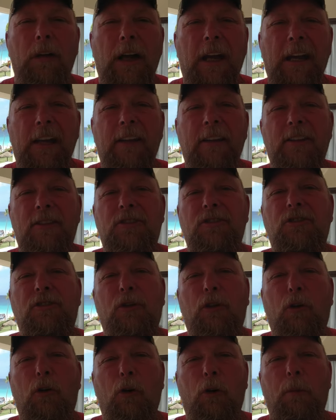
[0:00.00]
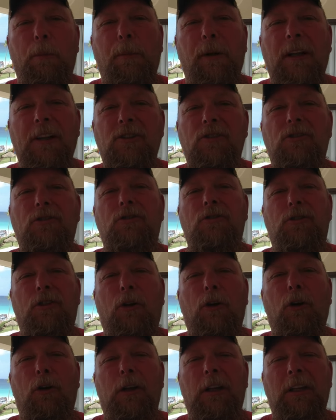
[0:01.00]
Hey, this is a cool place. You should
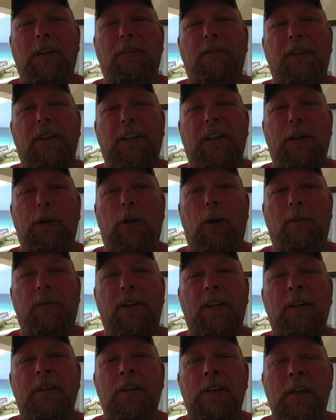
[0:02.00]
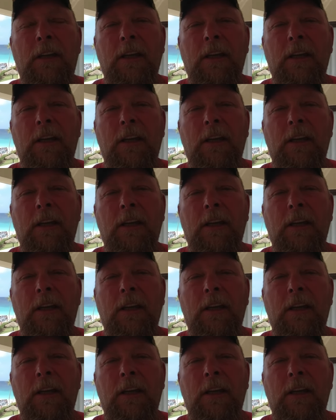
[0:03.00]
go get a video of it.